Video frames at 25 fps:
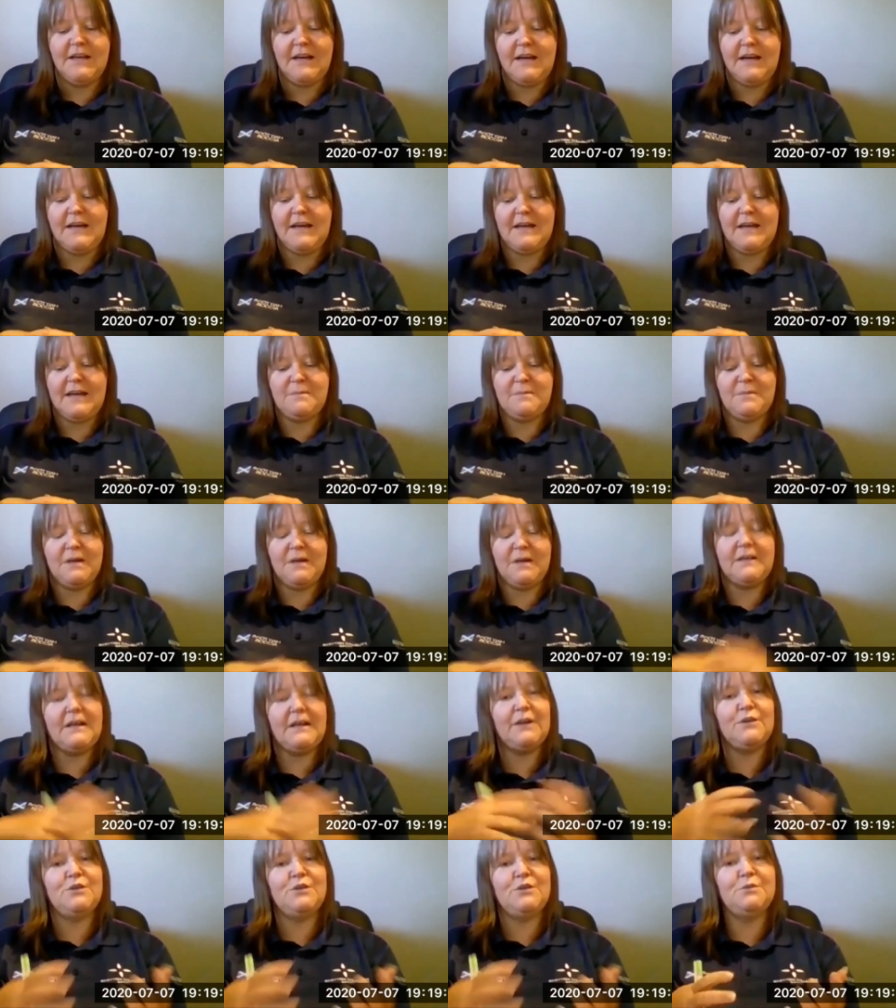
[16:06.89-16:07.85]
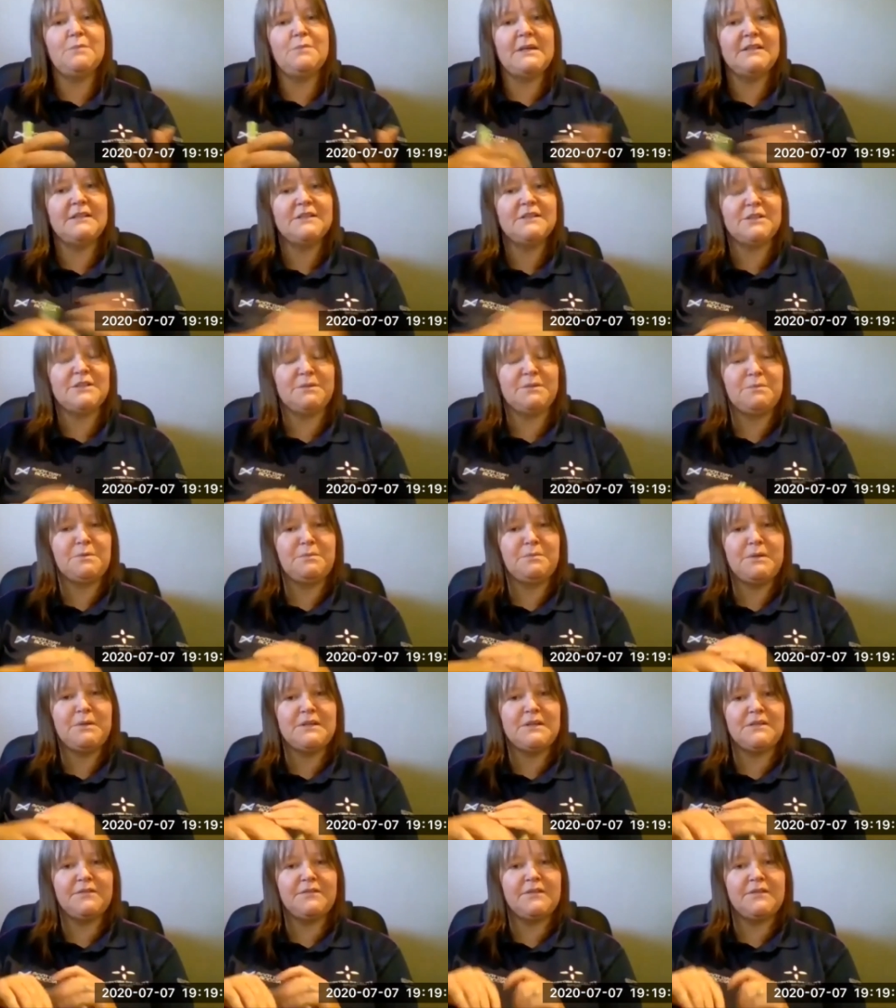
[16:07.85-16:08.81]
and how you mentally
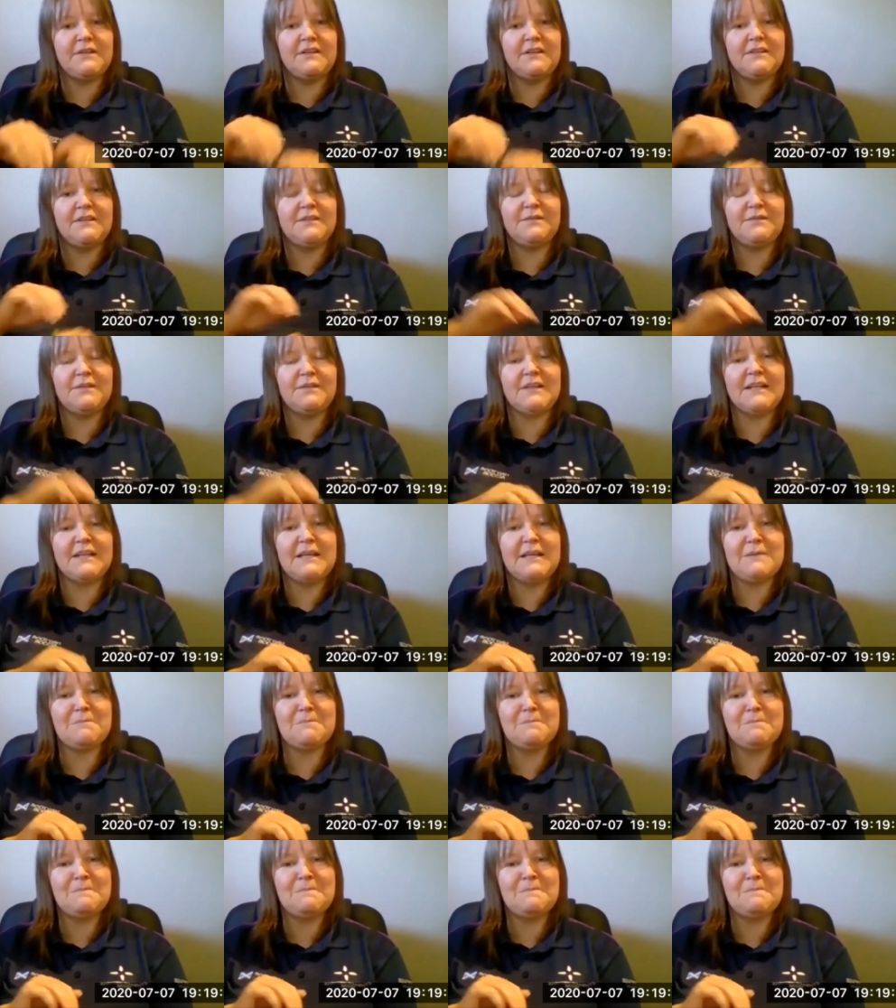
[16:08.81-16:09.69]
prepare for a game?